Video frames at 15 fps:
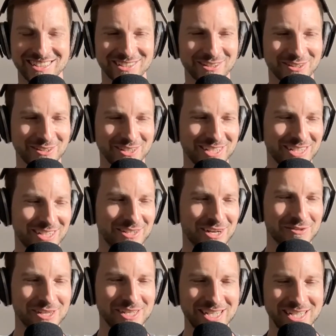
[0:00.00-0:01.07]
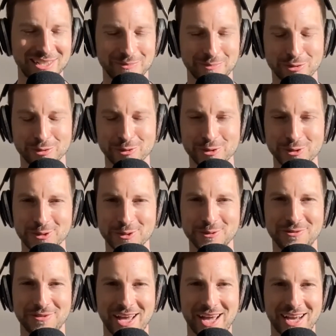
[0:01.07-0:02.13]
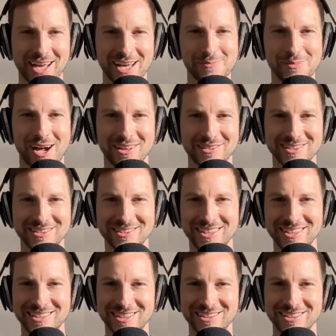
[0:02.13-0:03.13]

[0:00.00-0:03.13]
so you never need to prove that hypothesis.